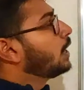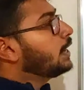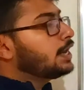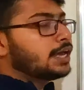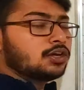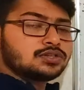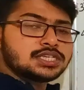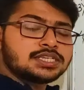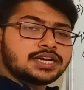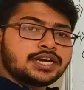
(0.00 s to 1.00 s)
In
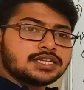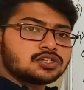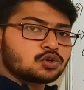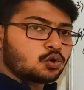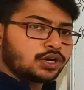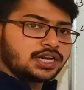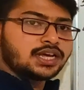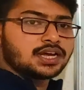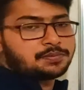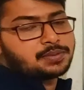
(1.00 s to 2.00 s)
necrosis, it is
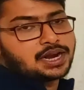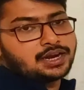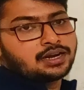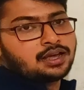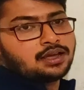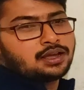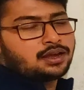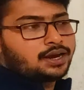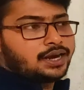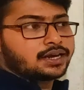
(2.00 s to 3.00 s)
totally unplanned.
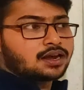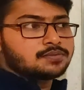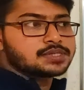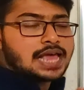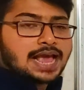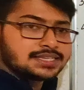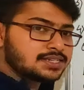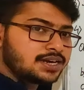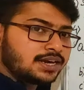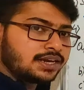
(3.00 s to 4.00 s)
It comes
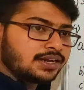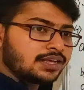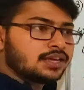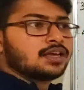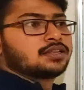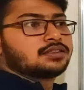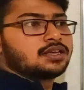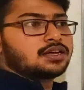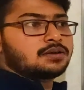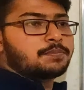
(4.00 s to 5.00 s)
accidentally,
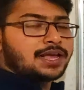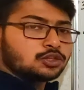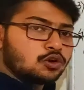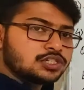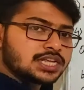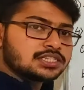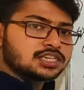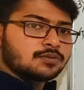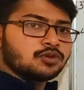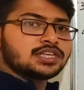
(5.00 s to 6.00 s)
the pathological
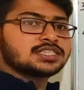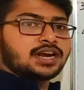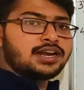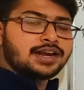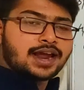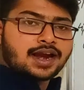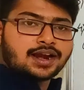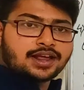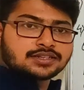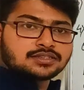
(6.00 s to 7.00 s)
stimuli suddenly
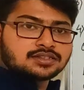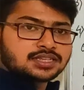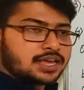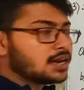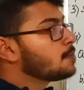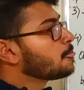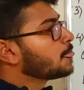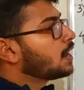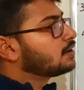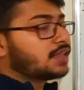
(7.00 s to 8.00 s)
attacks the cell
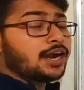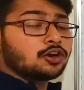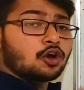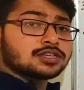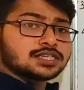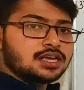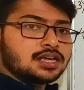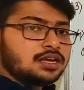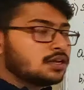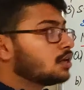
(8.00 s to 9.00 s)
and that causes
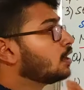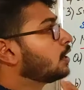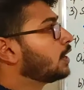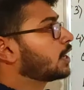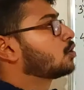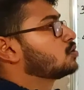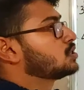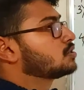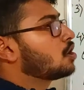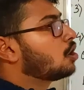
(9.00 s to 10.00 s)
the
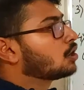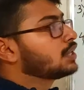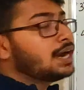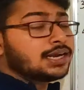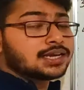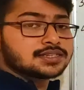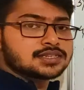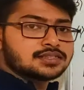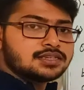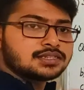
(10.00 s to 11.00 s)
necrosis or that
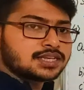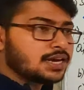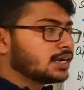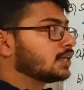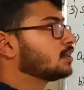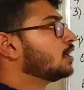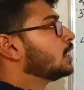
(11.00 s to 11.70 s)
causes the cell death.